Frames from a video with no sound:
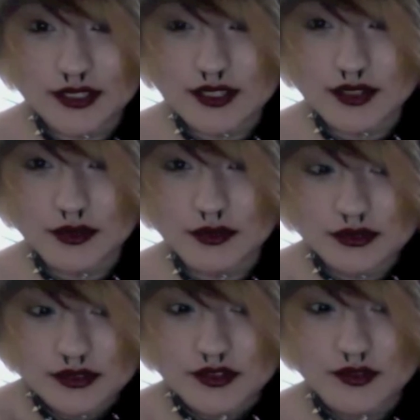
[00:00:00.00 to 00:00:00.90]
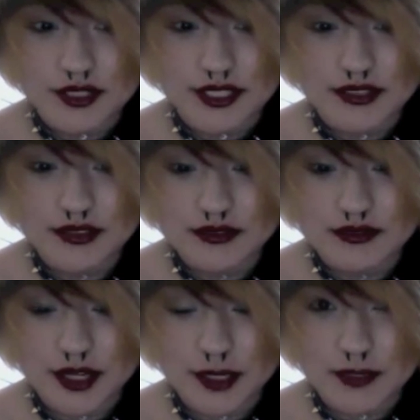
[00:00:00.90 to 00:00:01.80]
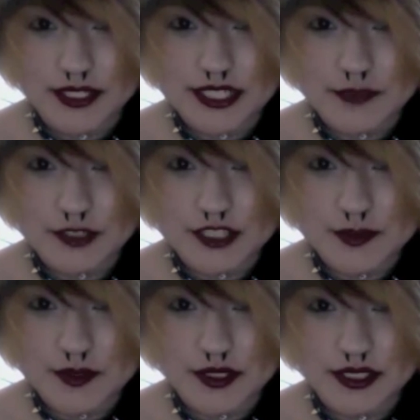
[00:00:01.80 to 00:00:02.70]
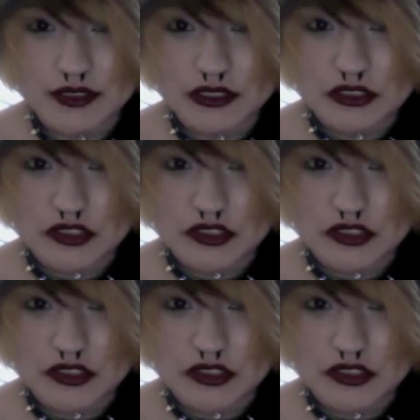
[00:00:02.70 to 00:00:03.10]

so there's really not a big difference between